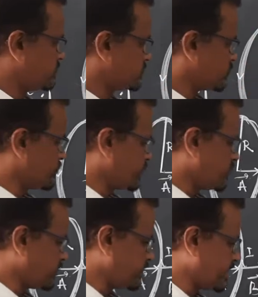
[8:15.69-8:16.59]
So, we
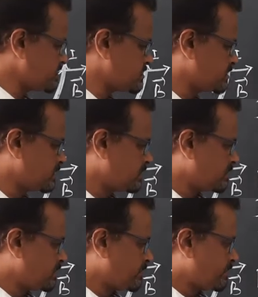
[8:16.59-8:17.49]
got it as
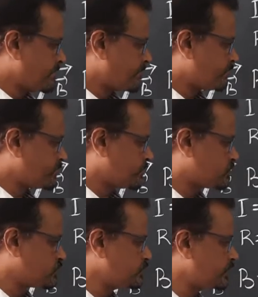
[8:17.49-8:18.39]

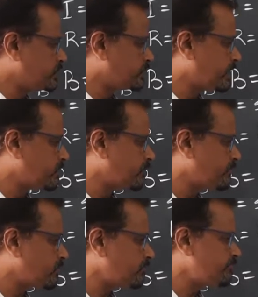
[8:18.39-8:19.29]
2 into 10 to the
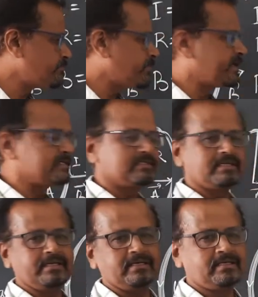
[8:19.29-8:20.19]
power of minus
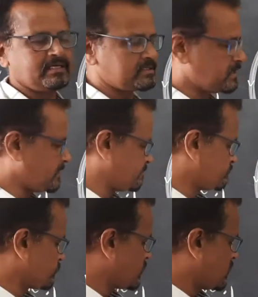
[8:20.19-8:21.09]
3 Tesla.
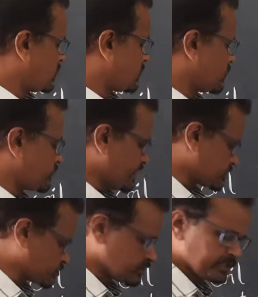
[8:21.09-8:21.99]
Now,
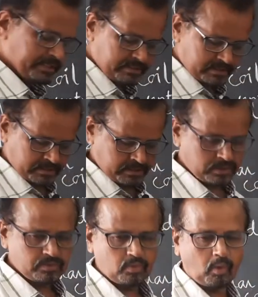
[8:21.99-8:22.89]
next question is,
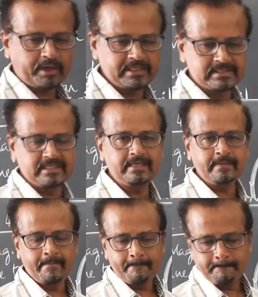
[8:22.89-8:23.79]
what is
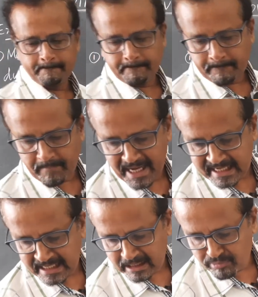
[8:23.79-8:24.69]
the
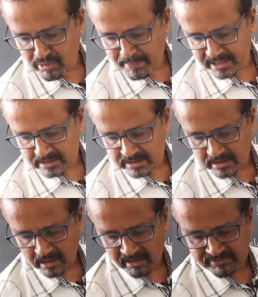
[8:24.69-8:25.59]
magnetic moment
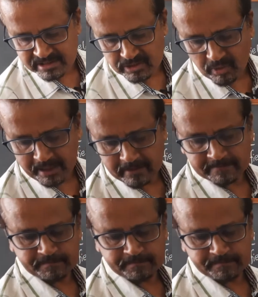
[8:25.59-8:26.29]
of this coil?